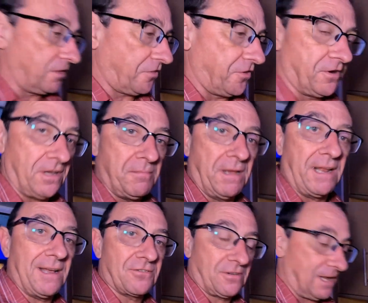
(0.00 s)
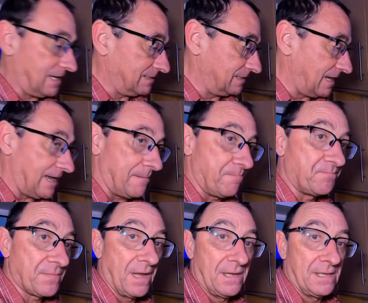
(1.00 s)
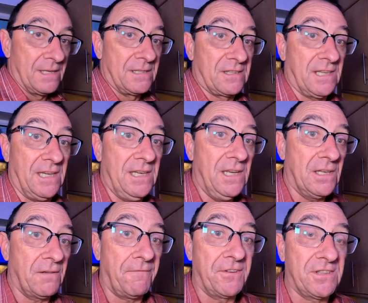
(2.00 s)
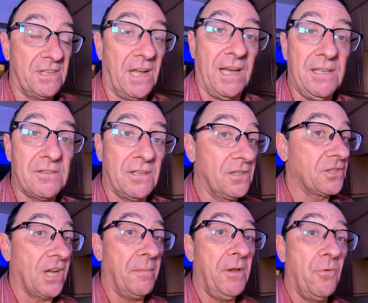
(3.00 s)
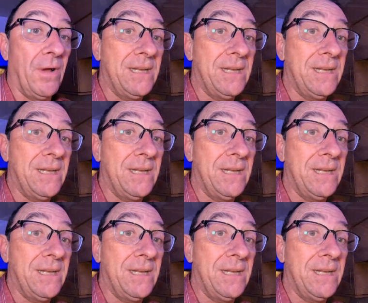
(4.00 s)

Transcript: another thirty minutes, and um, tea for tonight shall be